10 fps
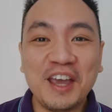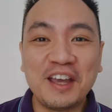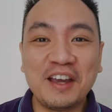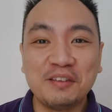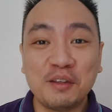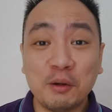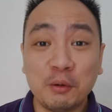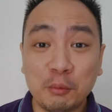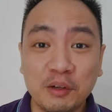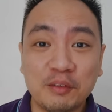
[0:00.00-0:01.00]
Hey guys,
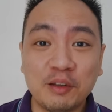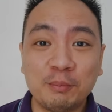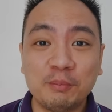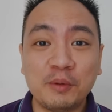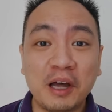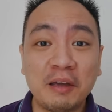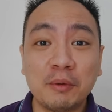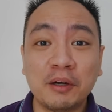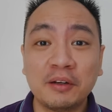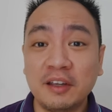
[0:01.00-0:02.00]
what's up? I'm
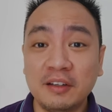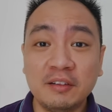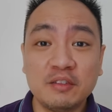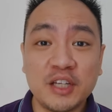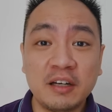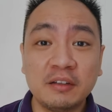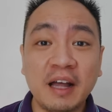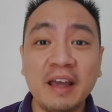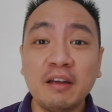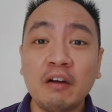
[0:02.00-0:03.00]
Mark, and in this
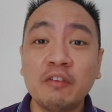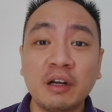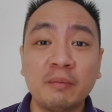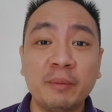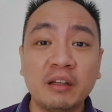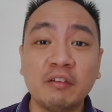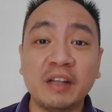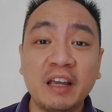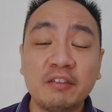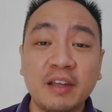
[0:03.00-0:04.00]
channel, I cover a bit
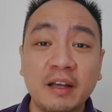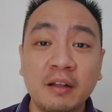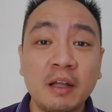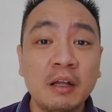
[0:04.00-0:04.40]
of lifestyle,